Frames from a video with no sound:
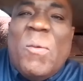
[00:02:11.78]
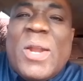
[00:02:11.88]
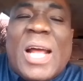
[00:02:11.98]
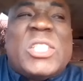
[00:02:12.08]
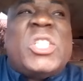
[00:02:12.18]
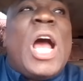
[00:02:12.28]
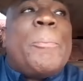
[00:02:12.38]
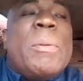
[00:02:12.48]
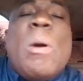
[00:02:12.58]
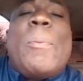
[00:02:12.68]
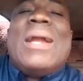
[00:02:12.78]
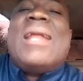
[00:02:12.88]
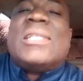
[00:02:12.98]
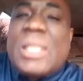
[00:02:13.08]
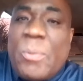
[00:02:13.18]
Would I chop him up
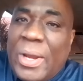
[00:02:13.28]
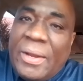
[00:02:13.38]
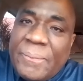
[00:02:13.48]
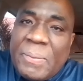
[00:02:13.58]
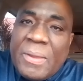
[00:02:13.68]
and dash him away?